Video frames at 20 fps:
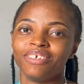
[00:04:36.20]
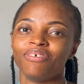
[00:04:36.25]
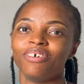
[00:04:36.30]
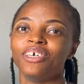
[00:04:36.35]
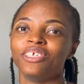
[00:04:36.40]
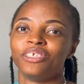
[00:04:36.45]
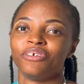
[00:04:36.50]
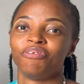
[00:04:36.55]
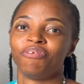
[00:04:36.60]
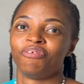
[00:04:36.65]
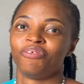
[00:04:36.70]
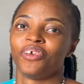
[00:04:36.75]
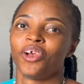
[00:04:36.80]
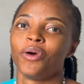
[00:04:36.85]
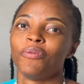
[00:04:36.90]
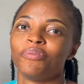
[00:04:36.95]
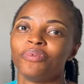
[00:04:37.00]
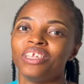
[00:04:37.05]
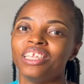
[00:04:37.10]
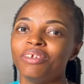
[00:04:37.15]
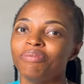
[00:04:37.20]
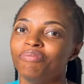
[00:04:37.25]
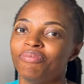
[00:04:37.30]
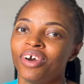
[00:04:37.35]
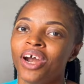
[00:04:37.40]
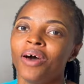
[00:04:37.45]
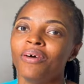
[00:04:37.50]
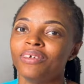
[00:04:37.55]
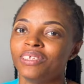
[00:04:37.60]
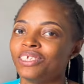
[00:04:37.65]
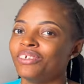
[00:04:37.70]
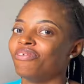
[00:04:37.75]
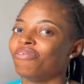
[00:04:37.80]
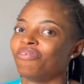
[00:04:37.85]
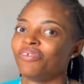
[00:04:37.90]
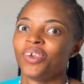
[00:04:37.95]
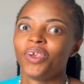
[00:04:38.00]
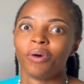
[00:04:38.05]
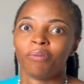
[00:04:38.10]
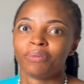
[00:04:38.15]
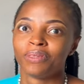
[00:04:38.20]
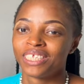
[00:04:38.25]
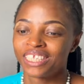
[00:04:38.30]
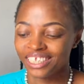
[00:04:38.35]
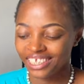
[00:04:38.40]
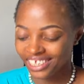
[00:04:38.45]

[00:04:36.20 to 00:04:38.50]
once you flop in the brows you flop.